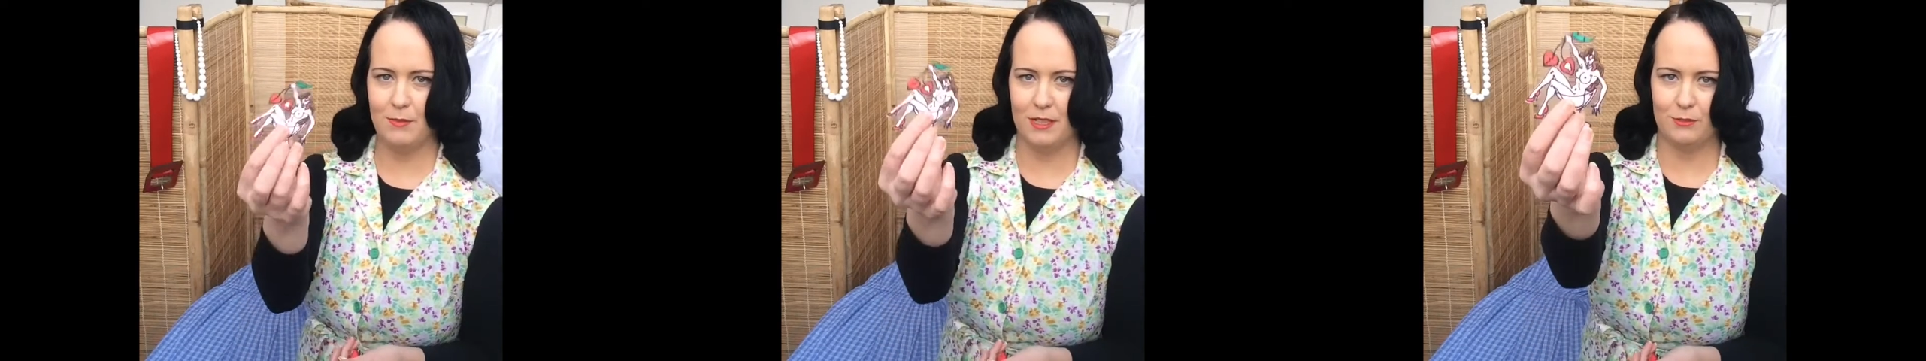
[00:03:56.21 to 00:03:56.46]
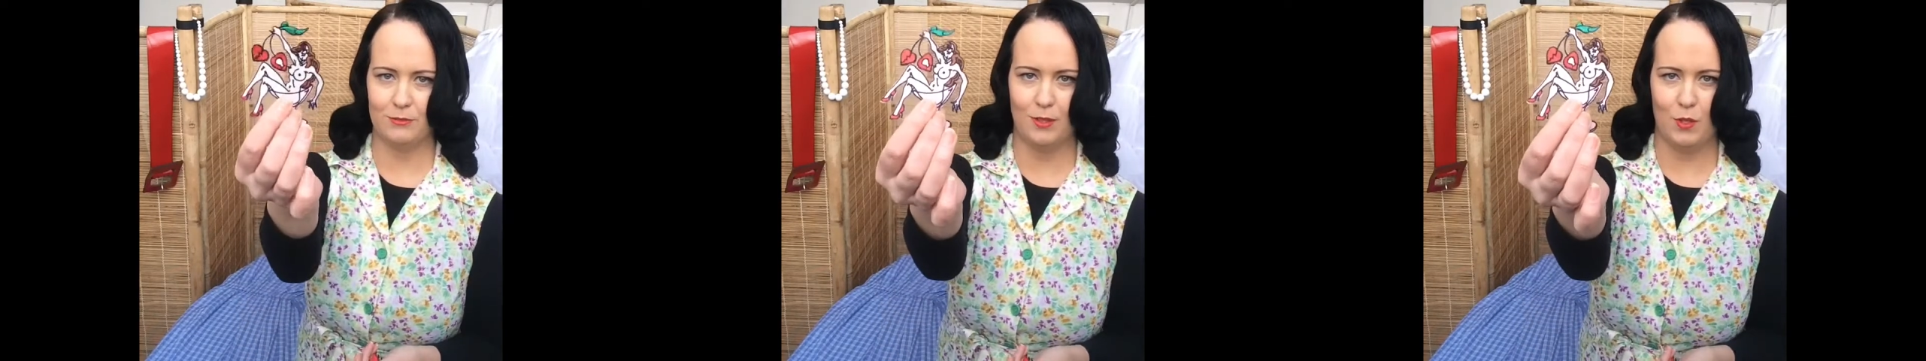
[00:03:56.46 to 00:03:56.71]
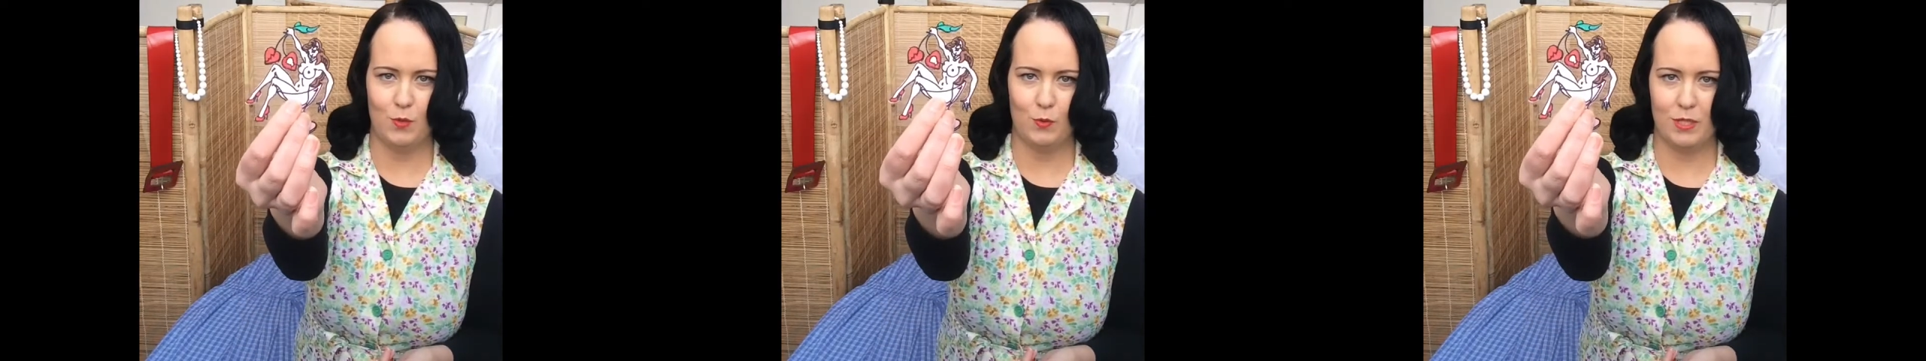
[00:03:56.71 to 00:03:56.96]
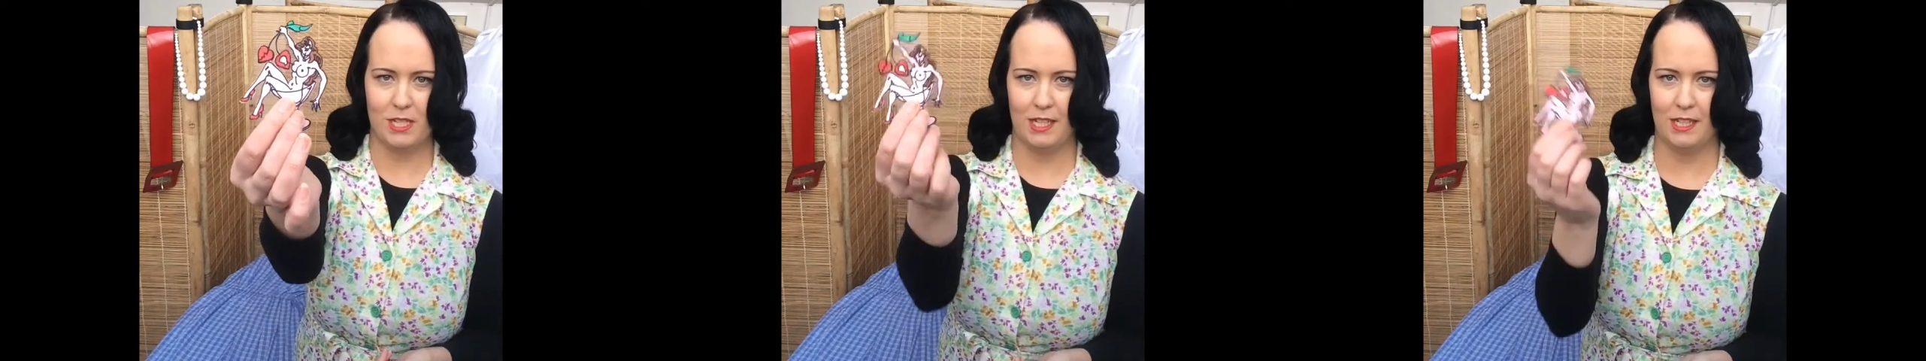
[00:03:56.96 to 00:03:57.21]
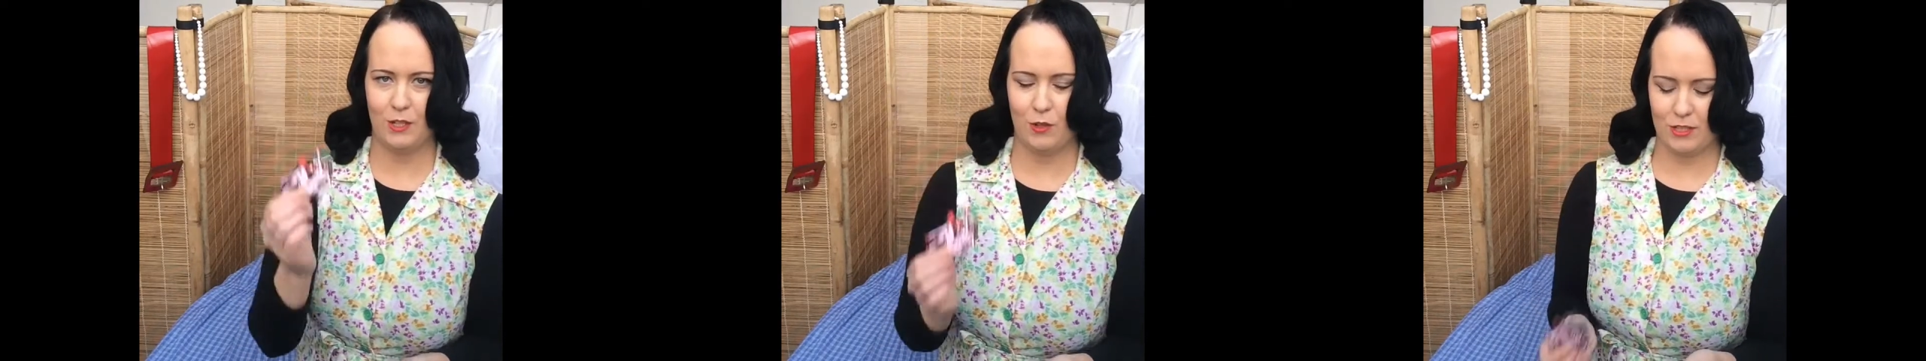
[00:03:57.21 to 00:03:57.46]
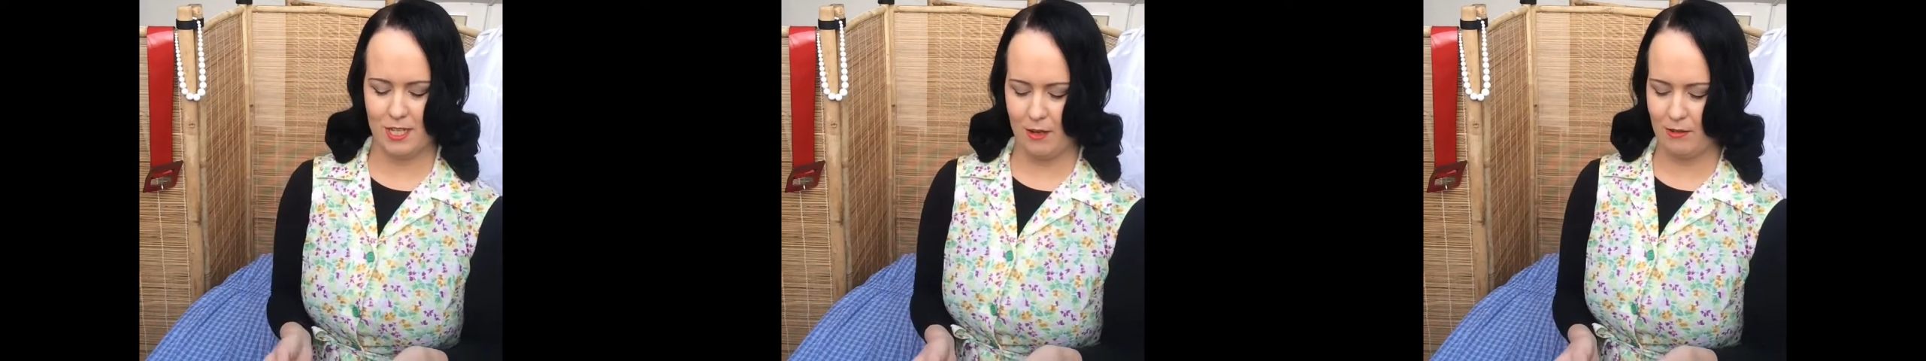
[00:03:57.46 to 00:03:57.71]
my little naughty
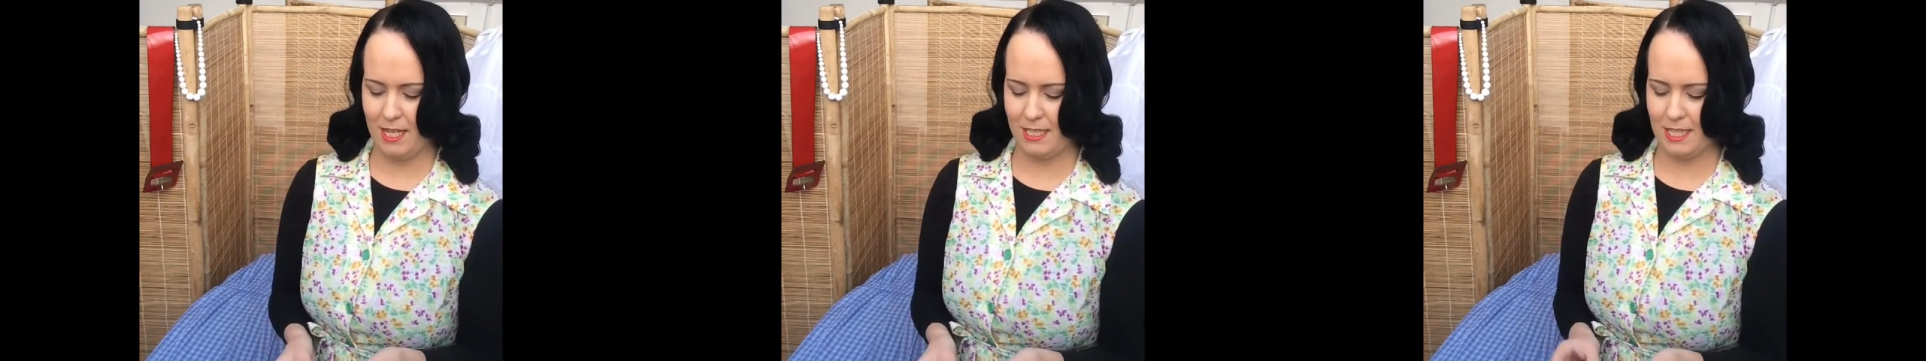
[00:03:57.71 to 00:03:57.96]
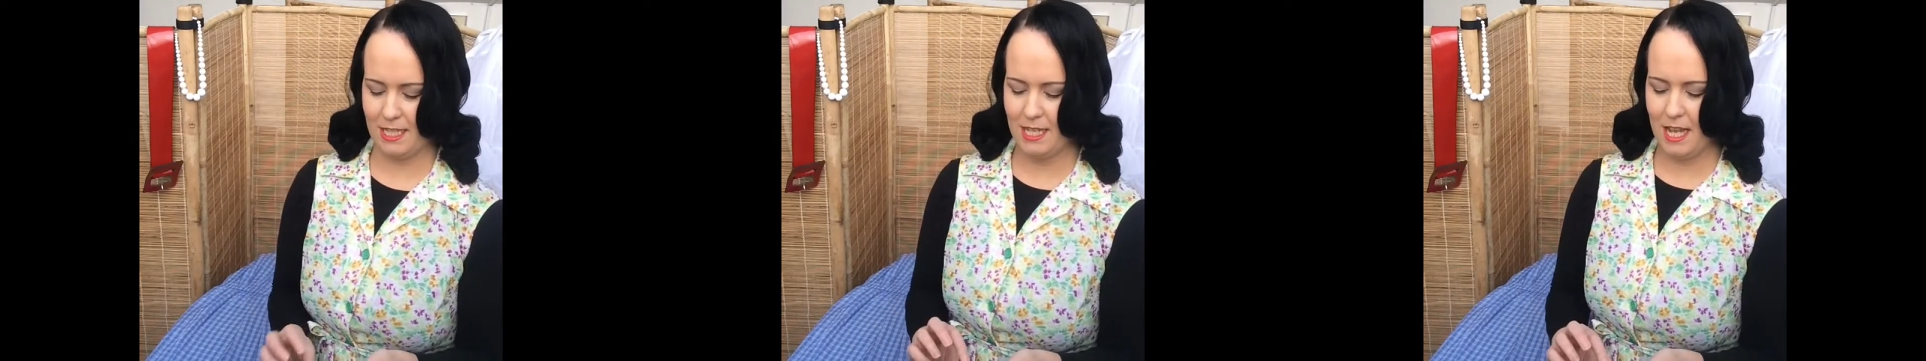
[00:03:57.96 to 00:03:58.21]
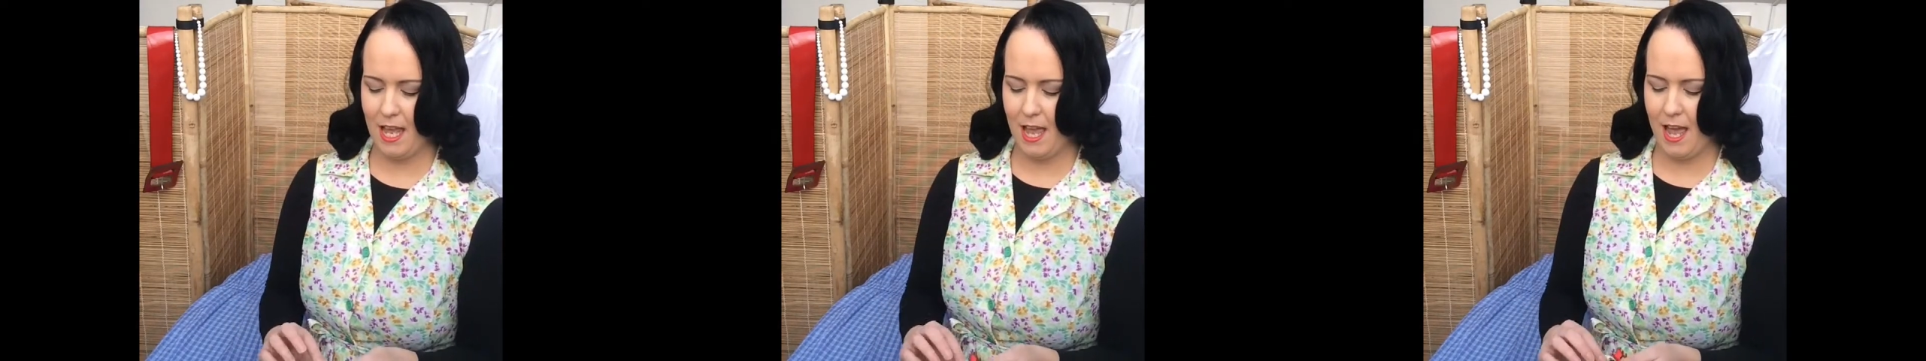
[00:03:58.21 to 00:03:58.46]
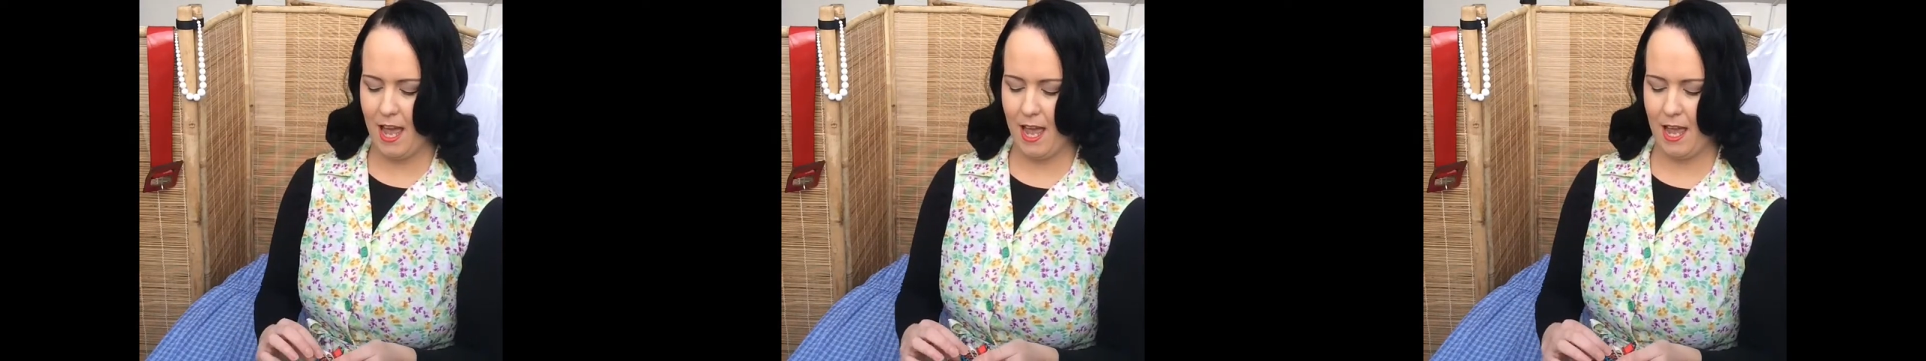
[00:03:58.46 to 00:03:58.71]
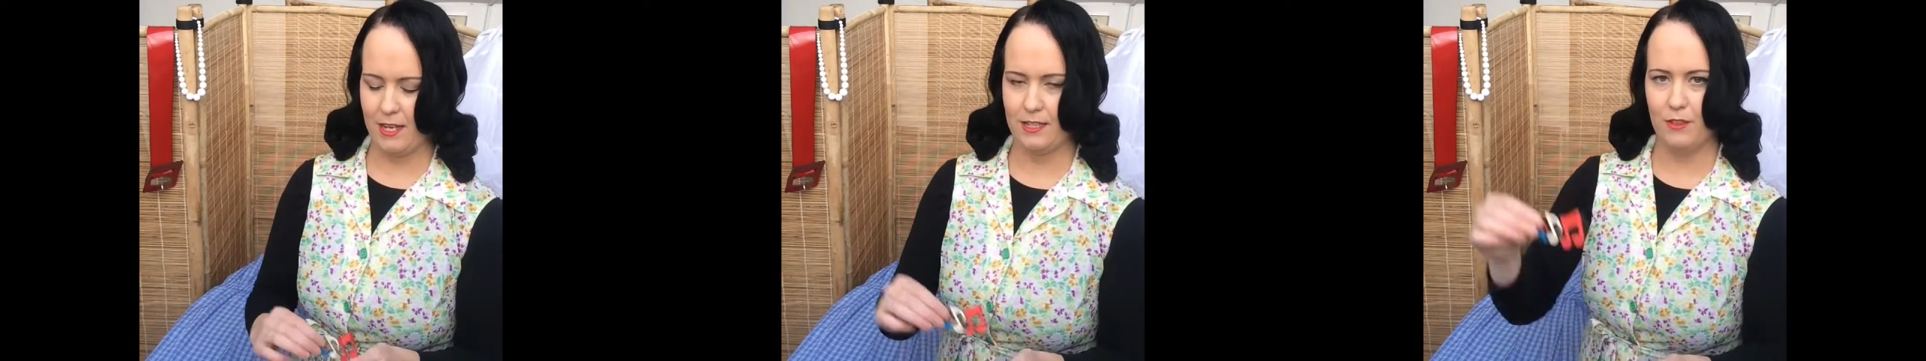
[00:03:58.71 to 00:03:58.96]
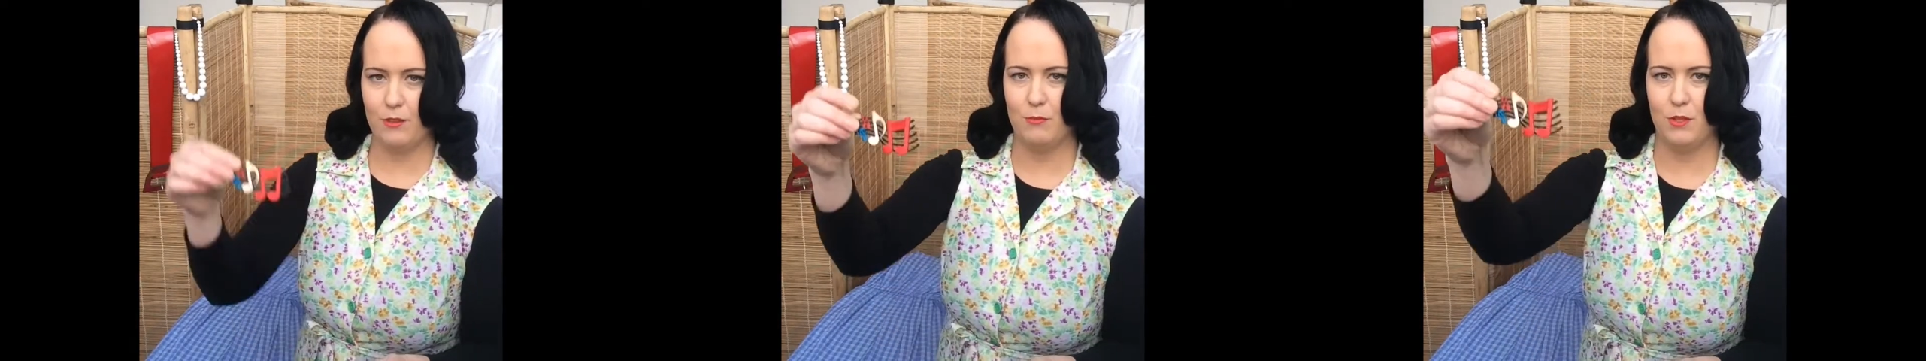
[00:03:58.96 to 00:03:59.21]
cocktail lady,
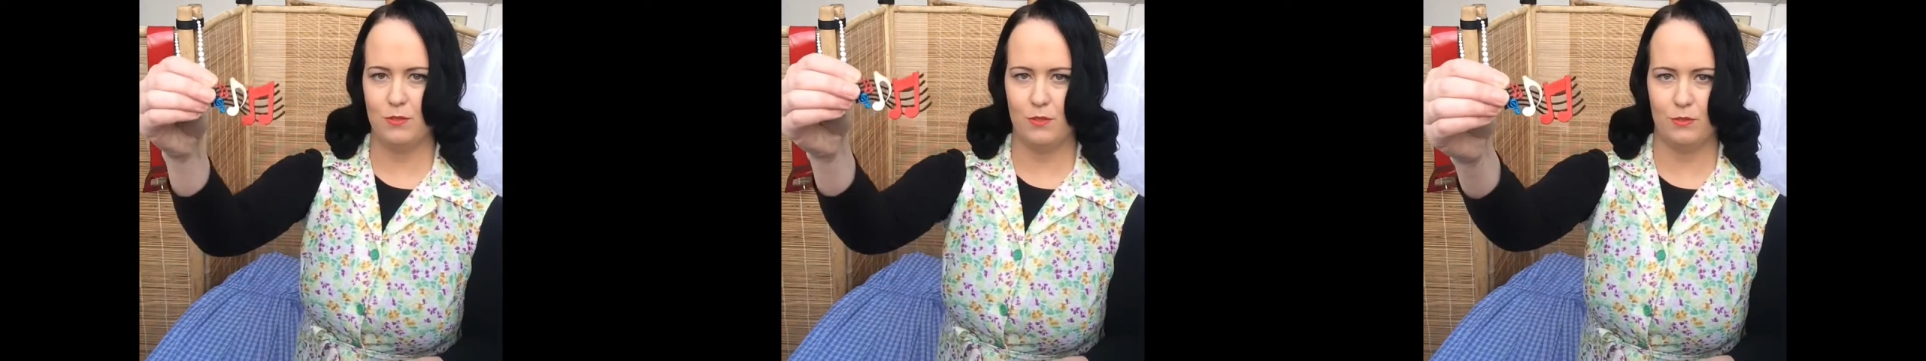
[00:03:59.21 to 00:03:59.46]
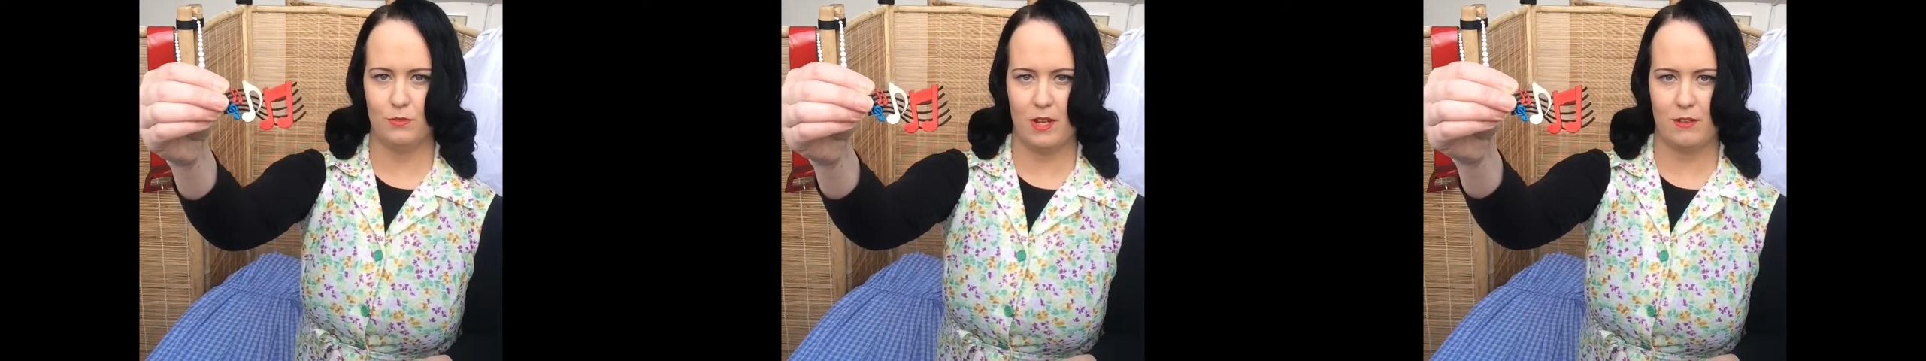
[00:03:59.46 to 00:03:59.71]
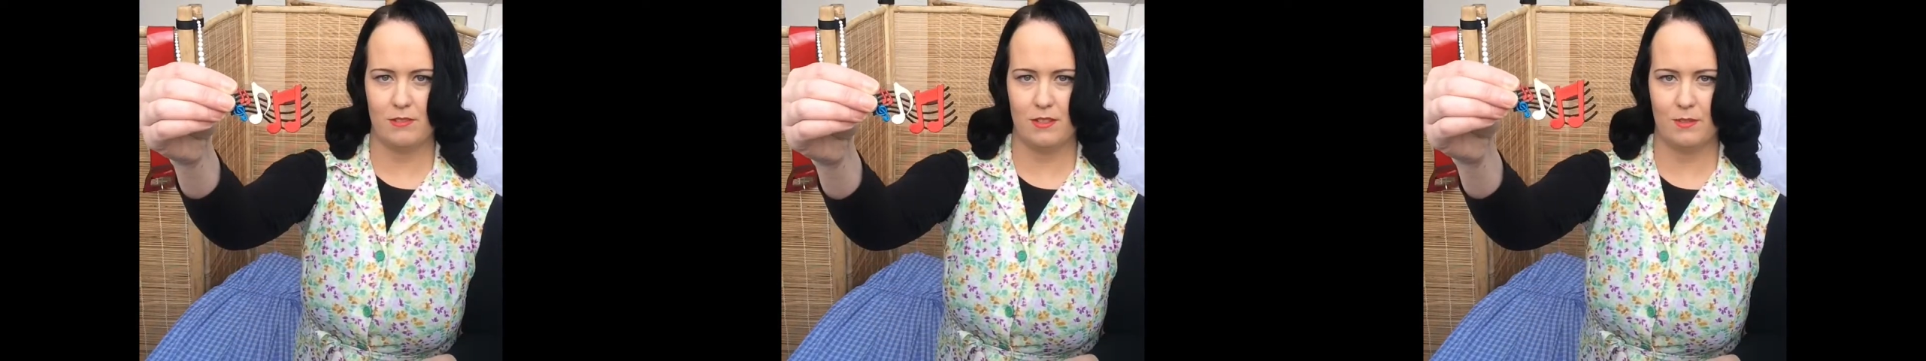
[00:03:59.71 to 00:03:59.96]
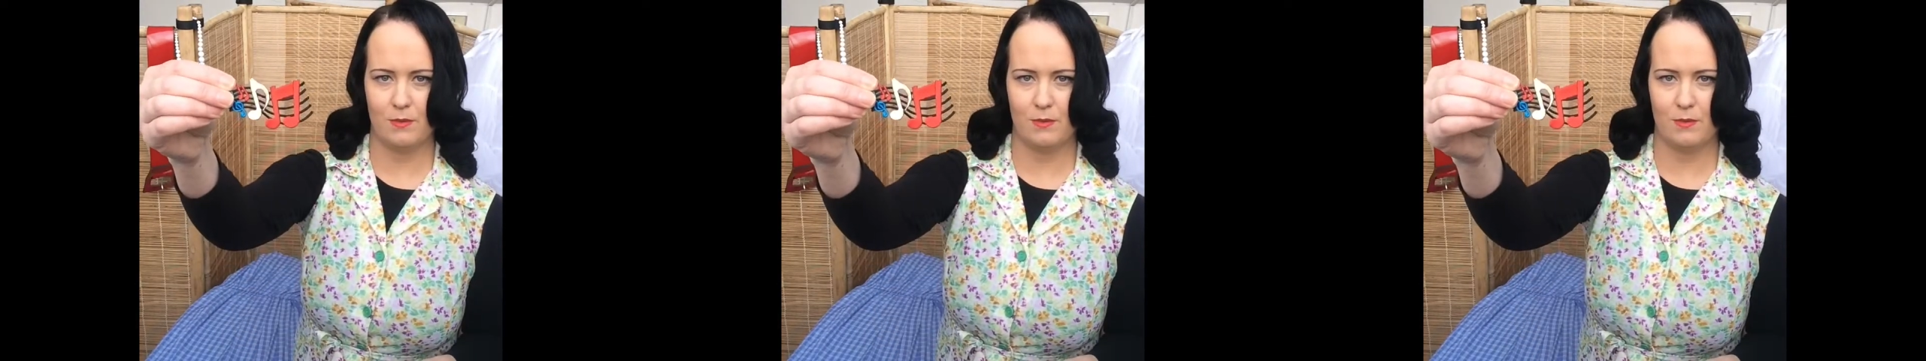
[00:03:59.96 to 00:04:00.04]
and the musical notes